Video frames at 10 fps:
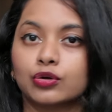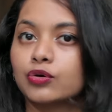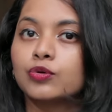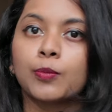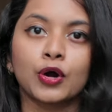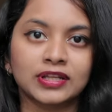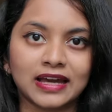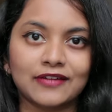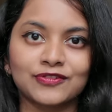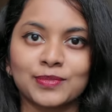robotic
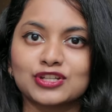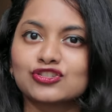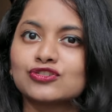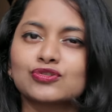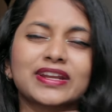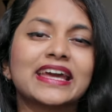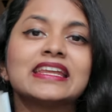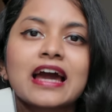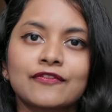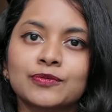affirmations or
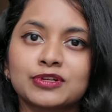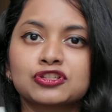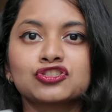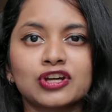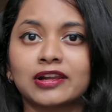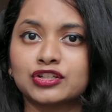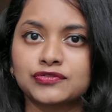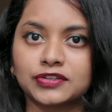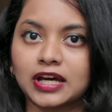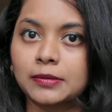any affirmation challenge
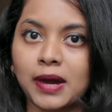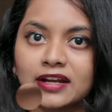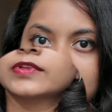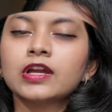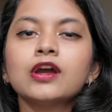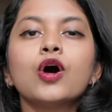for that matter.